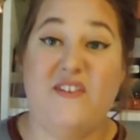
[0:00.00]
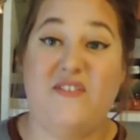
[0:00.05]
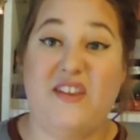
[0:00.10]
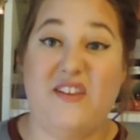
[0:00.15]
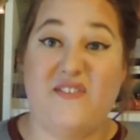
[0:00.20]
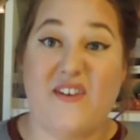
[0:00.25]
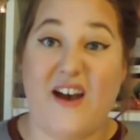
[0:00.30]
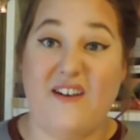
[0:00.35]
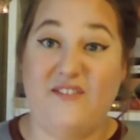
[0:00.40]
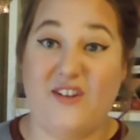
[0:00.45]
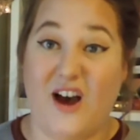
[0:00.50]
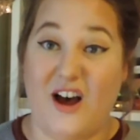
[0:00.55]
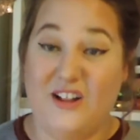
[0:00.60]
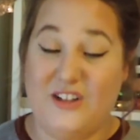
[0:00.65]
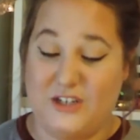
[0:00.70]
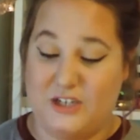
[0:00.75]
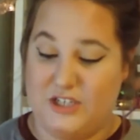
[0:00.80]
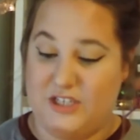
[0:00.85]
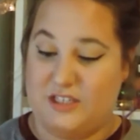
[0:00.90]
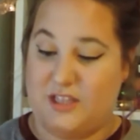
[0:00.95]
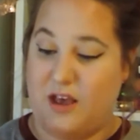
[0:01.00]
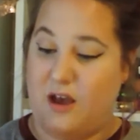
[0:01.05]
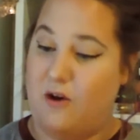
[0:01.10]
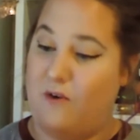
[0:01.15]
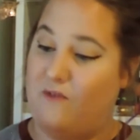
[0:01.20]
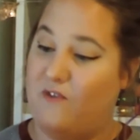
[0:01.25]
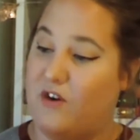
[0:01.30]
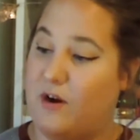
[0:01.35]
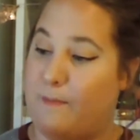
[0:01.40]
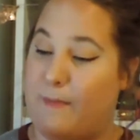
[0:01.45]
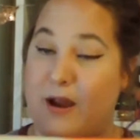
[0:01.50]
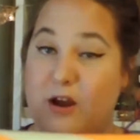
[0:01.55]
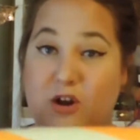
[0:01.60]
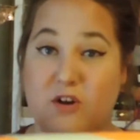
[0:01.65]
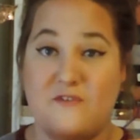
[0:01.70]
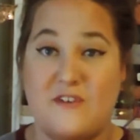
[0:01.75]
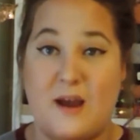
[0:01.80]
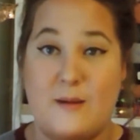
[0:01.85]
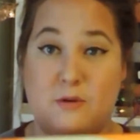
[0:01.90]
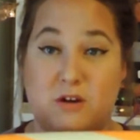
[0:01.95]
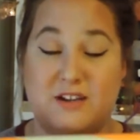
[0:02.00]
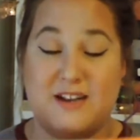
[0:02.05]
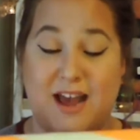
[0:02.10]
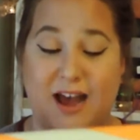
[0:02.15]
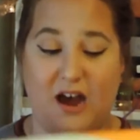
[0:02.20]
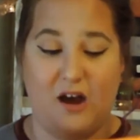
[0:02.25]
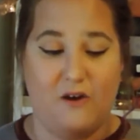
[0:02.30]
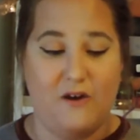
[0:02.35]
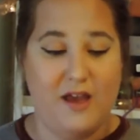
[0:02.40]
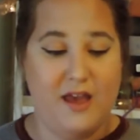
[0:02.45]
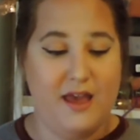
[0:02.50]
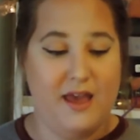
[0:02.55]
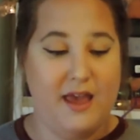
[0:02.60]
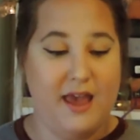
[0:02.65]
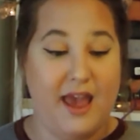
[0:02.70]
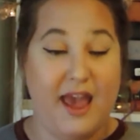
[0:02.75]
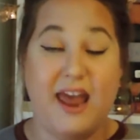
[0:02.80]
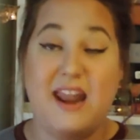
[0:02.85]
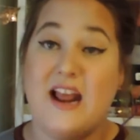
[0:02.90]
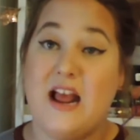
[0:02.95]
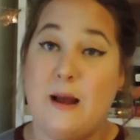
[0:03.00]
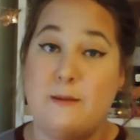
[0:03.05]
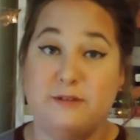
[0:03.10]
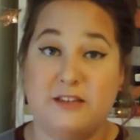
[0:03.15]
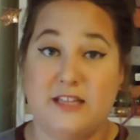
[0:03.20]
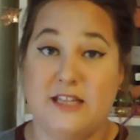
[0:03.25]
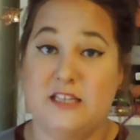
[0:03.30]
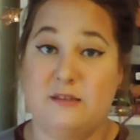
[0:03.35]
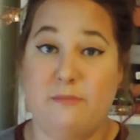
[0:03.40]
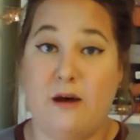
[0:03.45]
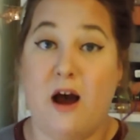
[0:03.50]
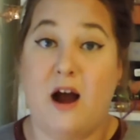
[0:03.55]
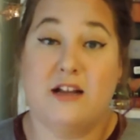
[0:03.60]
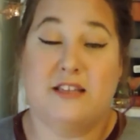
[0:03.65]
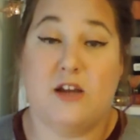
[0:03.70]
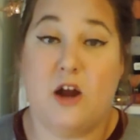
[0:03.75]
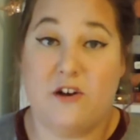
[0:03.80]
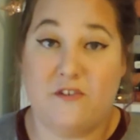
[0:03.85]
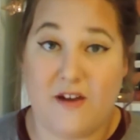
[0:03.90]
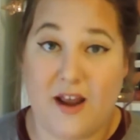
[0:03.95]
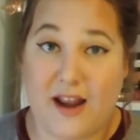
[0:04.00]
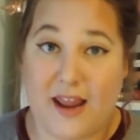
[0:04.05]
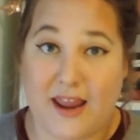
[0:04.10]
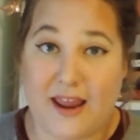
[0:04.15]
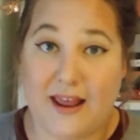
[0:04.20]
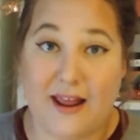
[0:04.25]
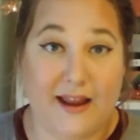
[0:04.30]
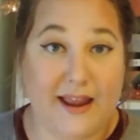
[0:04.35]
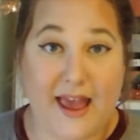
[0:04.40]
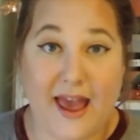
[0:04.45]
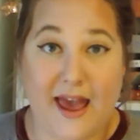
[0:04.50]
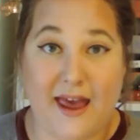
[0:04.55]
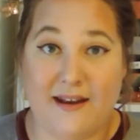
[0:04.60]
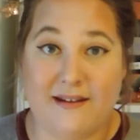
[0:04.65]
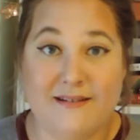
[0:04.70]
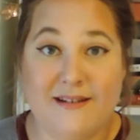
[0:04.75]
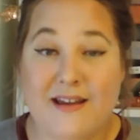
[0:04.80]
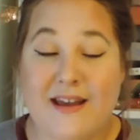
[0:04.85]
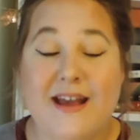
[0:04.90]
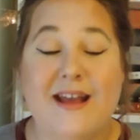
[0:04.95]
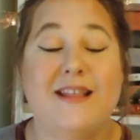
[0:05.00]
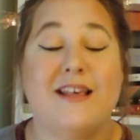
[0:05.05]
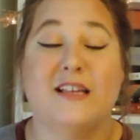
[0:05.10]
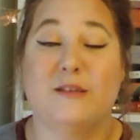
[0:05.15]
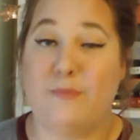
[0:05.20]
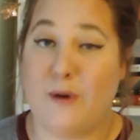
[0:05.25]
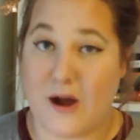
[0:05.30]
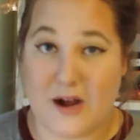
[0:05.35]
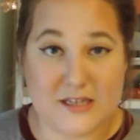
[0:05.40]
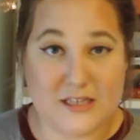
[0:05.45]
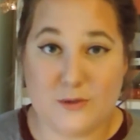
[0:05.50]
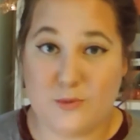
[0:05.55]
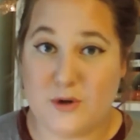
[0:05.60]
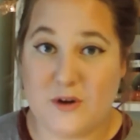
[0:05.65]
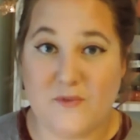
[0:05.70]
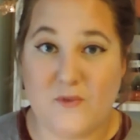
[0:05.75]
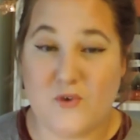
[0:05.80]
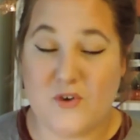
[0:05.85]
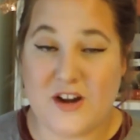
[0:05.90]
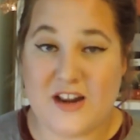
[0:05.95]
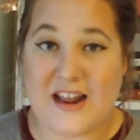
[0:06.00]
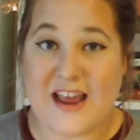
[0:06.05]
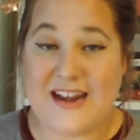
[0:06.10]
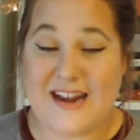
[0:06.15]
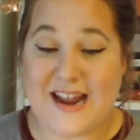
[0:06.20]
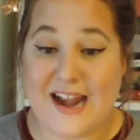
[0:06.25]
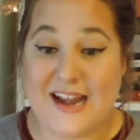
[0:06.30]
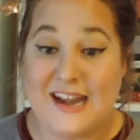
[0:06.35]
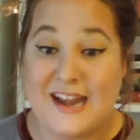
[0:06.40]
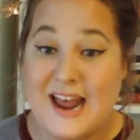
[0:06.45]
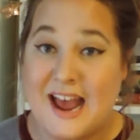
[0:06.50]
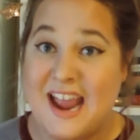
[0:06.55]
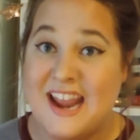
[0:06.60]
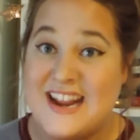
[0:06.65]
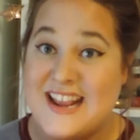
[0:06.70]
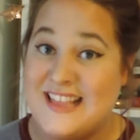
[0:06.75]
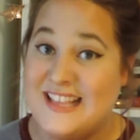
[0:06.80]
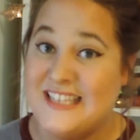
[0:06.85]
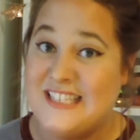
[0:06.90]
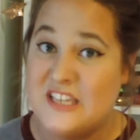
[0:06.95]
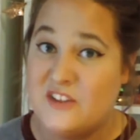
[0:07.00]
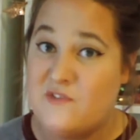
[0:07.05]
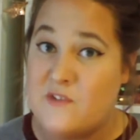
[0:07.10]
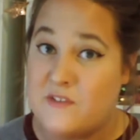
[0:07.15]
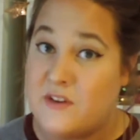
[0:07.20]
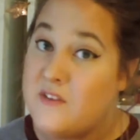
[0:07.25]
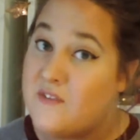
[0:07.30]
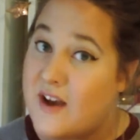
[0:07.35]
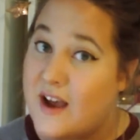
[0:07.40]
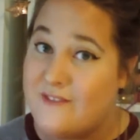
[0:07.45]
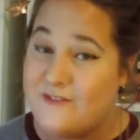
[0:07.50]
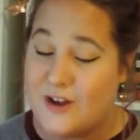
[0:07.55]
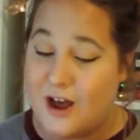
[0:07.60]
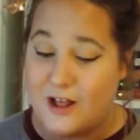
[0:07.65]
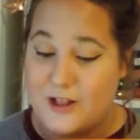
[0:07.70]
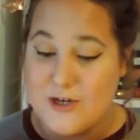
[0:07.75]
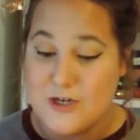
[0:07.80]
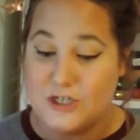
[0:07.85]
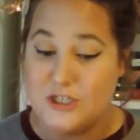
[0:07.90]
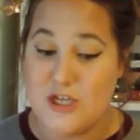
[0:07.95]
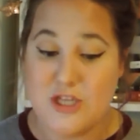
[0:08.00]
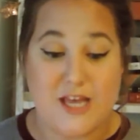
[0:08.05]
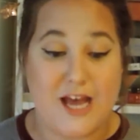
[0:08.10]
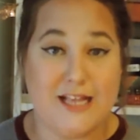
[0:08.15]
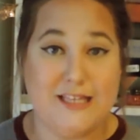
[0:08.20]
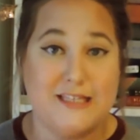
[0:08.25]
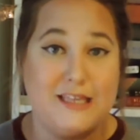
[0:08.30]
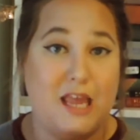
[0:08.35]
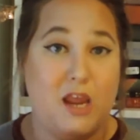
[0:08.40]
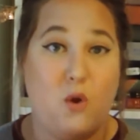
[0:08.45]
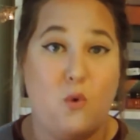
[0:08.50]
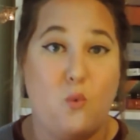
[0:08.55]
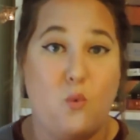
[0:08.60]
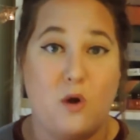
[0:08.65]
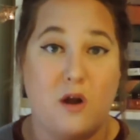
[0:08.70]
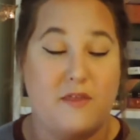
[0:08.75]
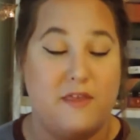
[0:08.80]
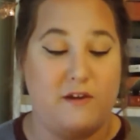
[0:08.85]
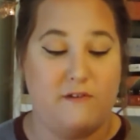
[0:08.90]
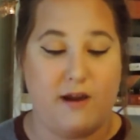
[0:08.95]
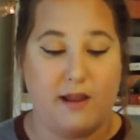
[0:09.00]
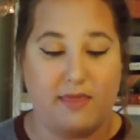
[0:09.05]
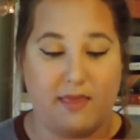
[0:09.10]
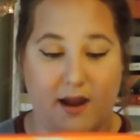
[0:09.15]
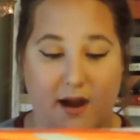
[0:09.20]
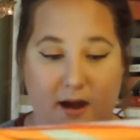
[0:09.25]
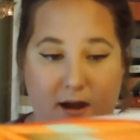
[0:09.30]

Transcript: $55 though for a microfiber towel. And it comes in this box already. Again, this box is worth $49.99 and this is $55. So that's like worth it right